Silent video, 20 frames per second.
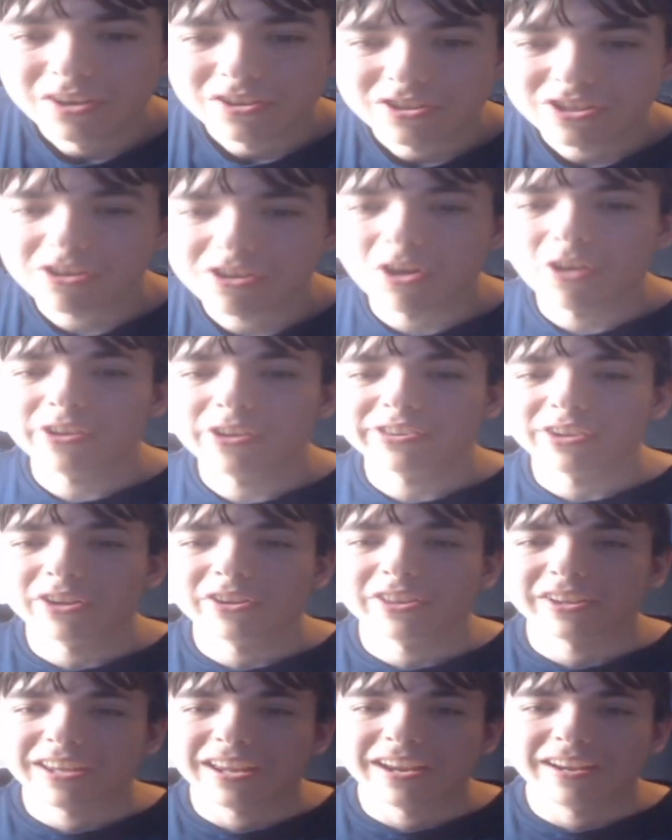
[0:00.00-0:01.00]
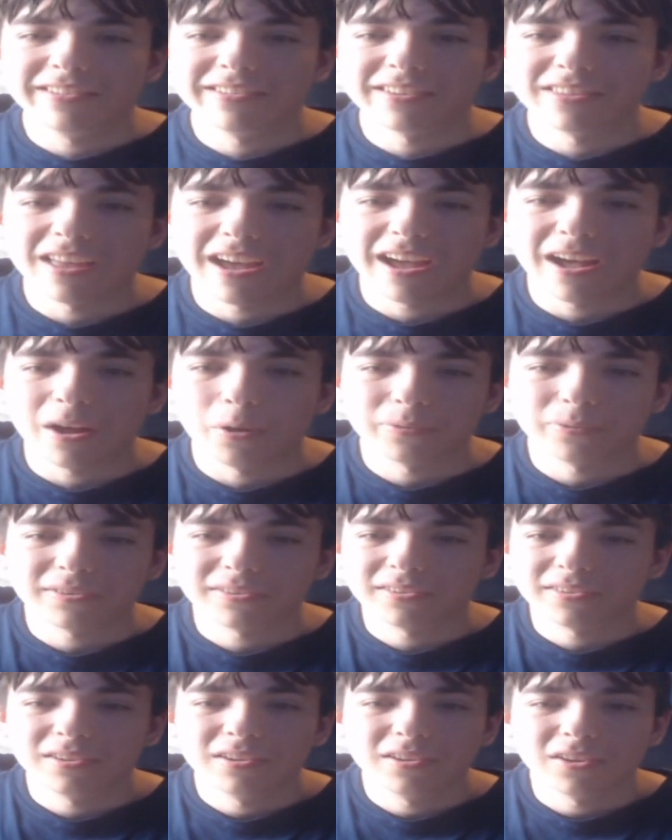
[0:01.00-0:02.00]
She calls all the kids in the
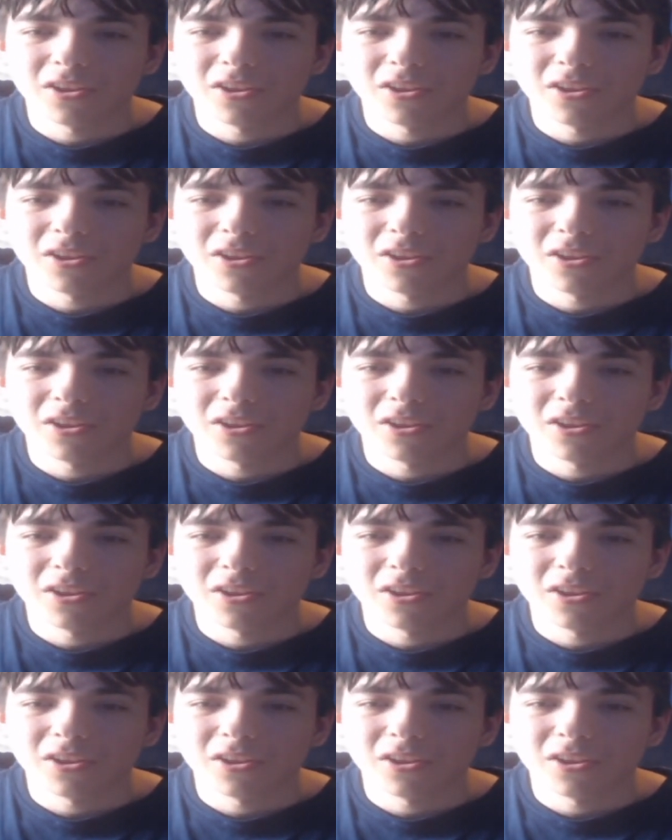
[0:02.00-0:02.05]
house,